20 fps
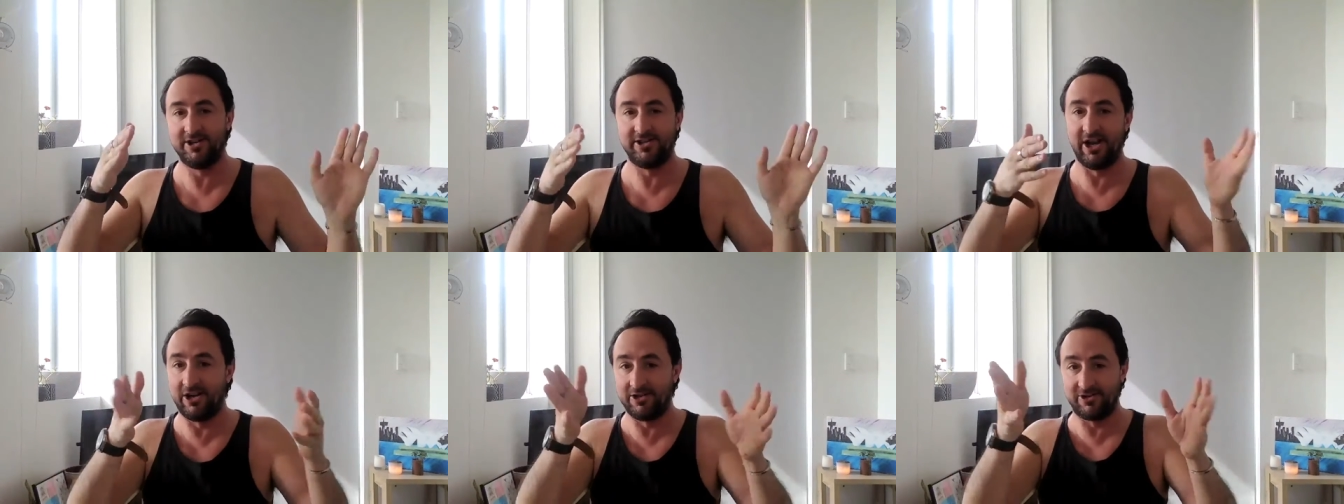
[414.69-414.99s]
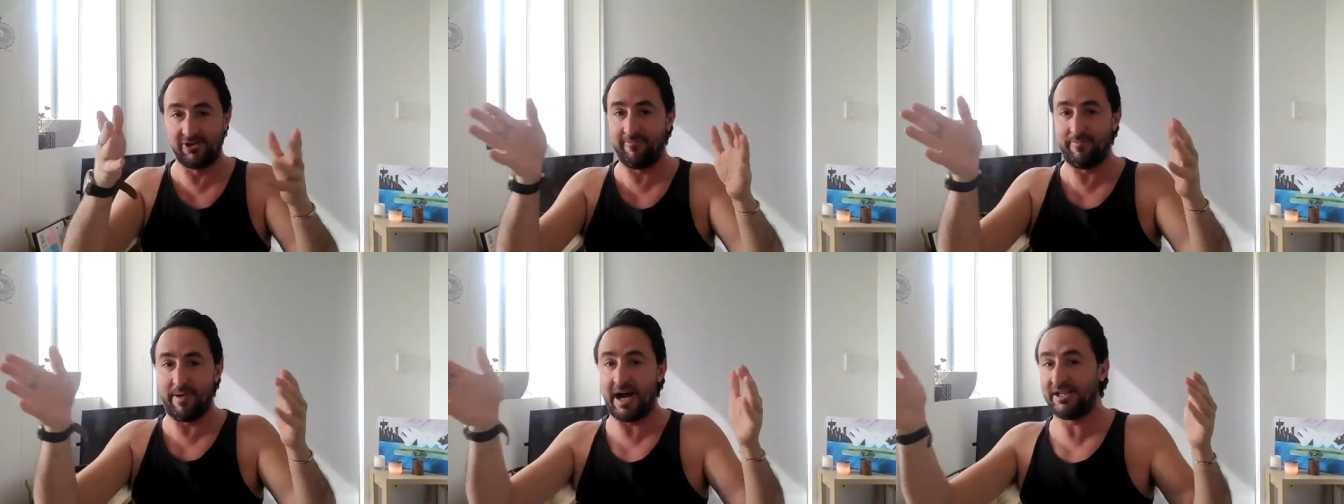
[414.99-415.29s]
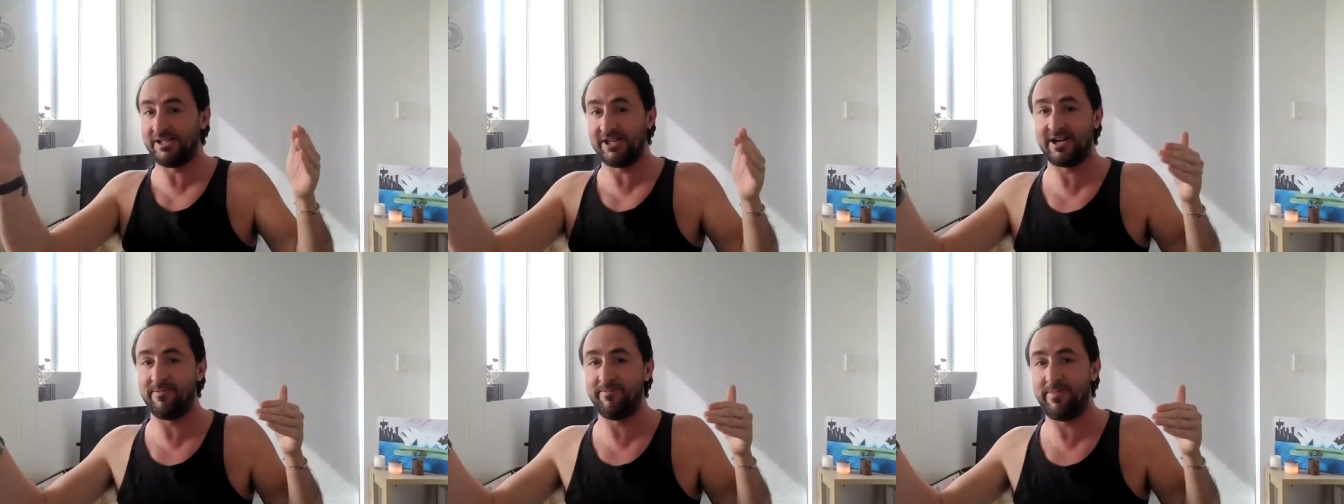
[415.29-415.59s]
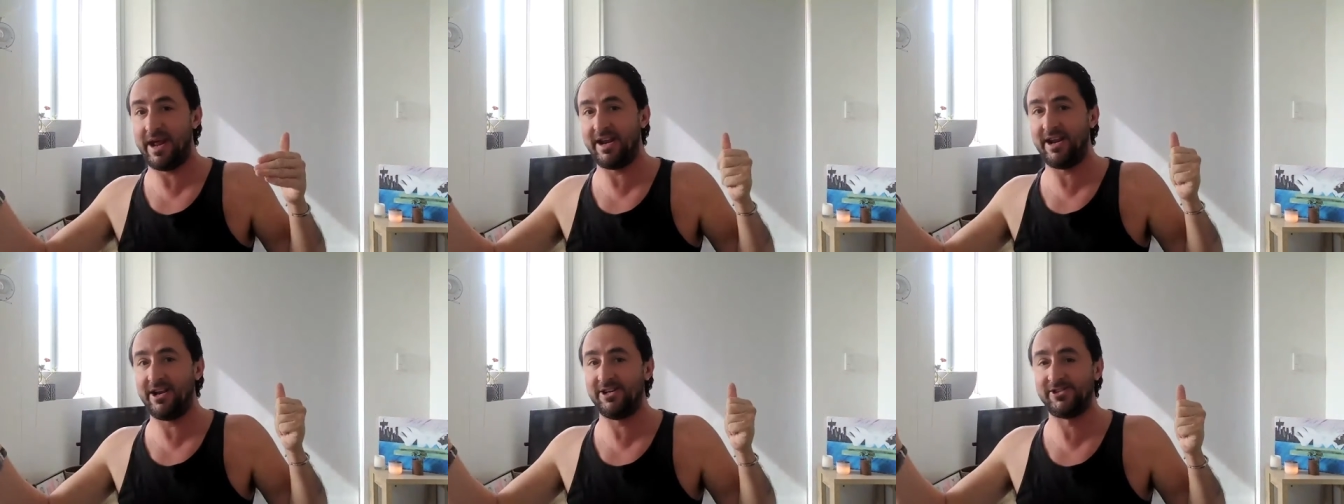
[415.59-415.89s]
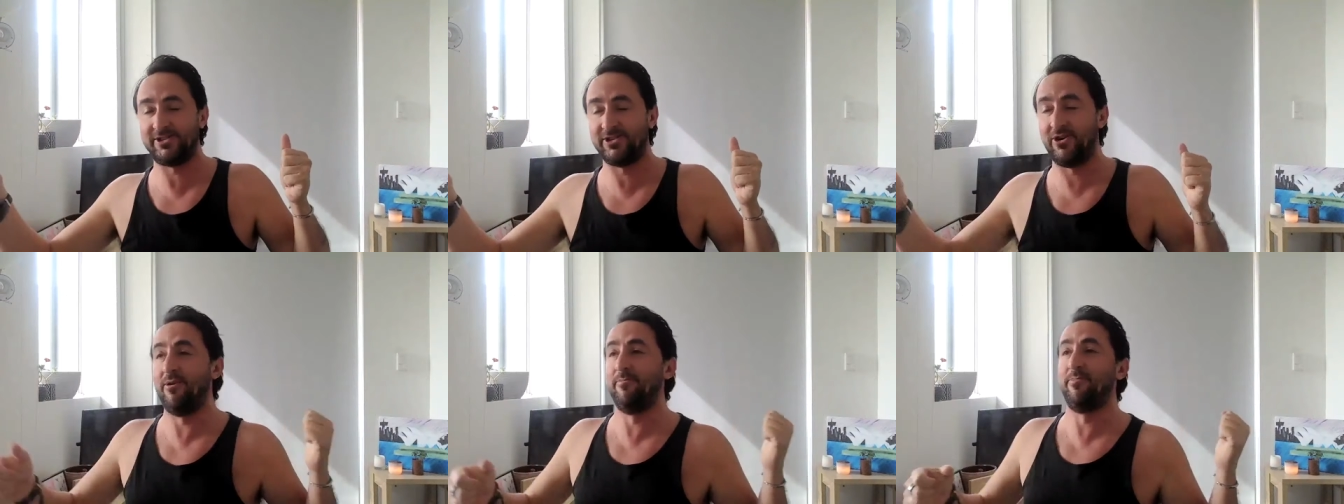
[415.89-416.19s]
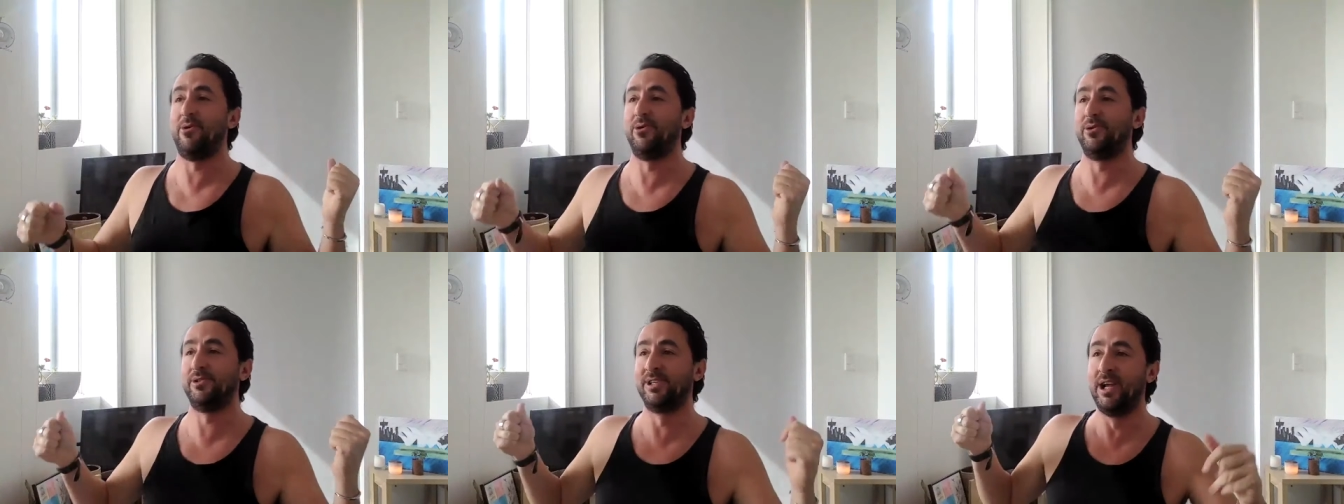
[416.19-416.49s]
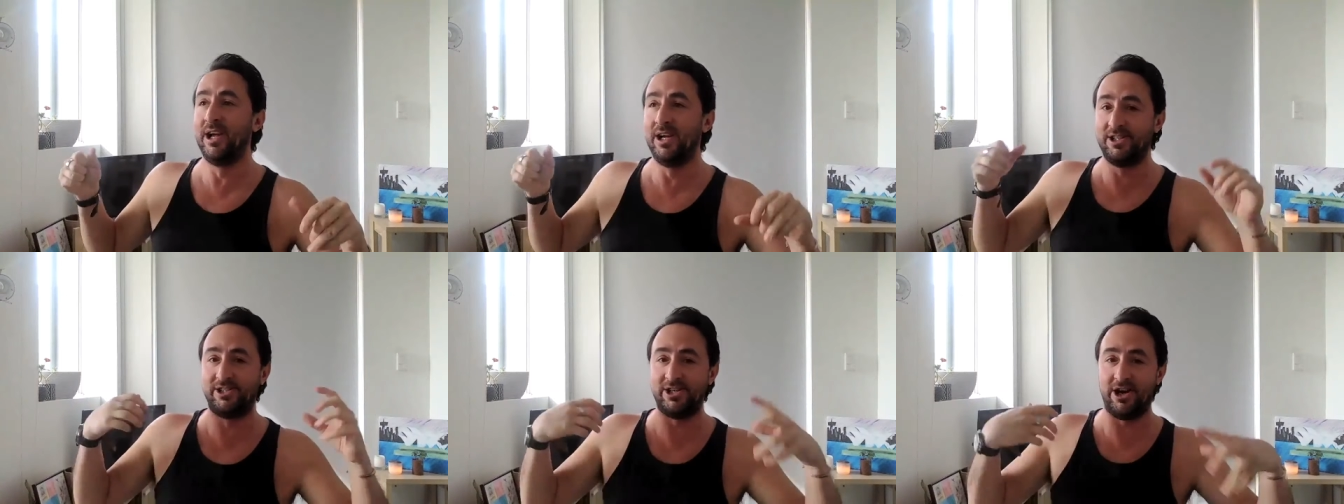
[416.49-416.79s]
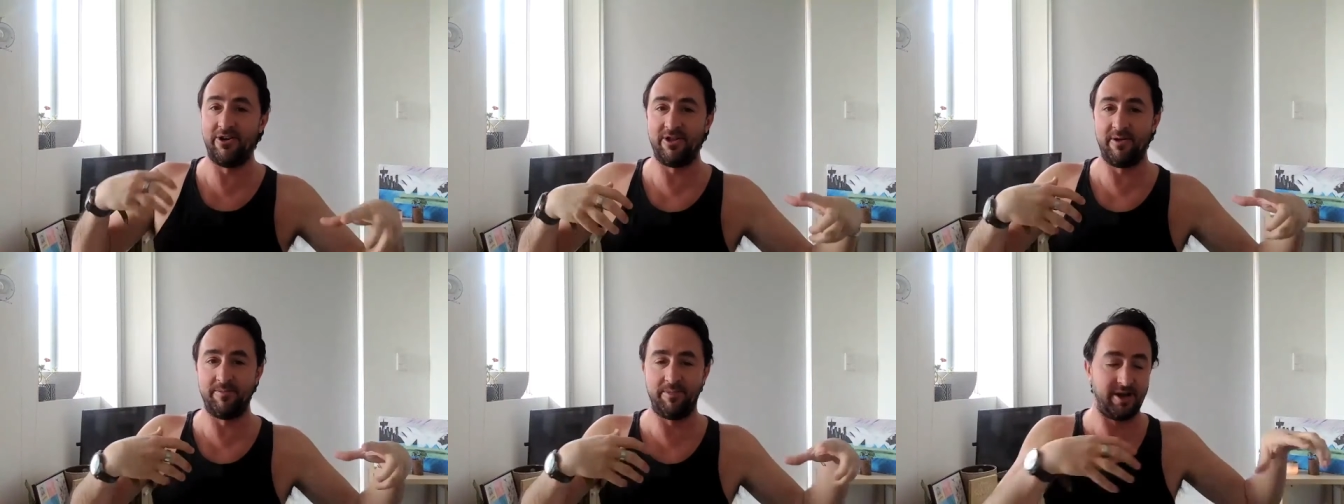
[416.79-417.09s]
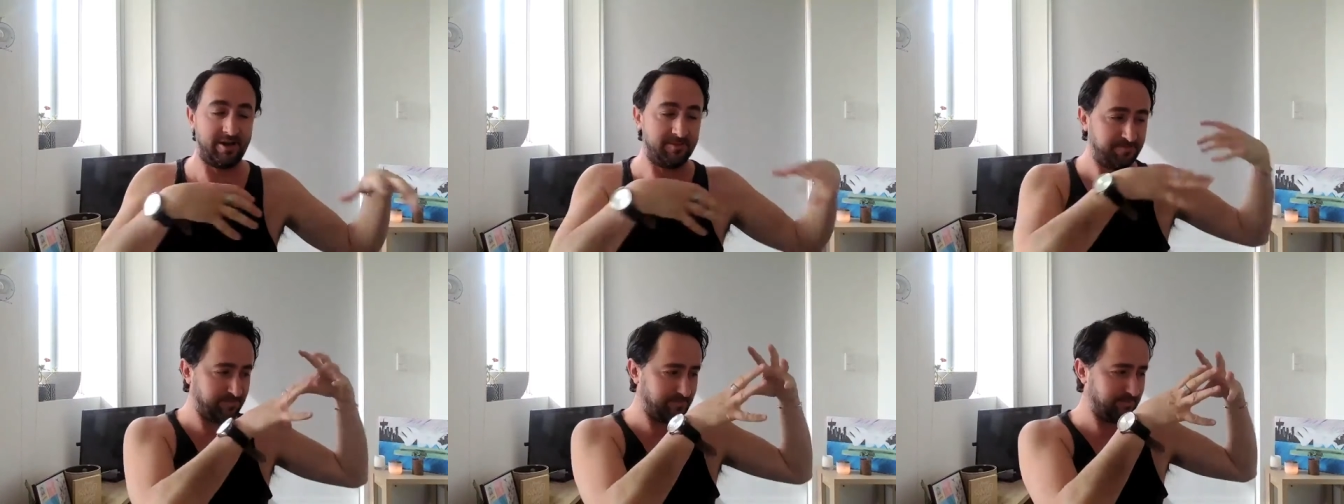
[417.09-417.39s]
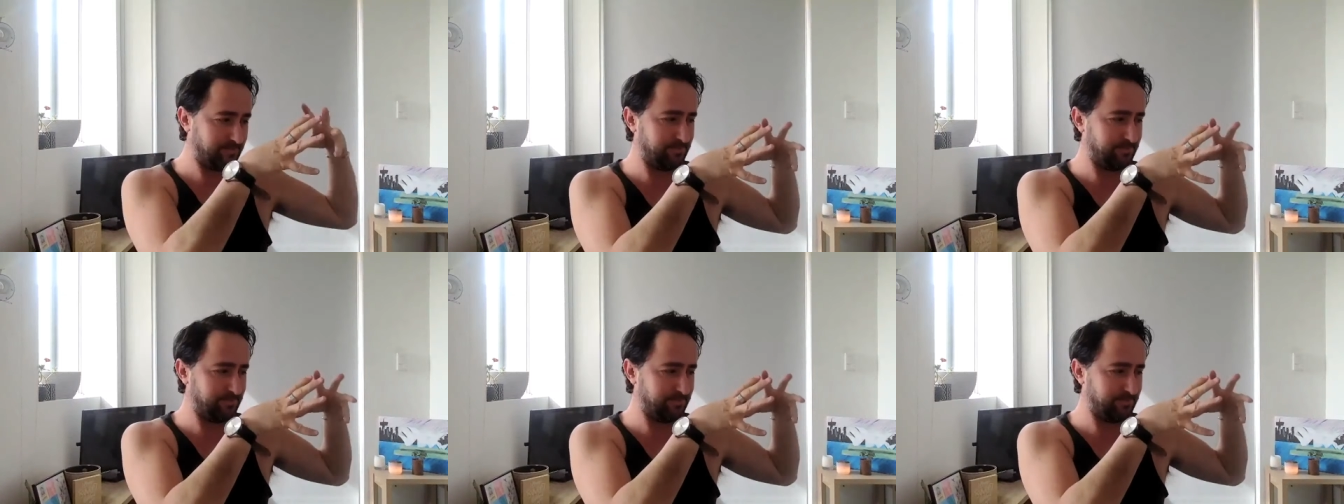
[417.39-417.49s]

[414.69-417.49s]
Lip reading: Don't drive past your competitor's signboards. Show them the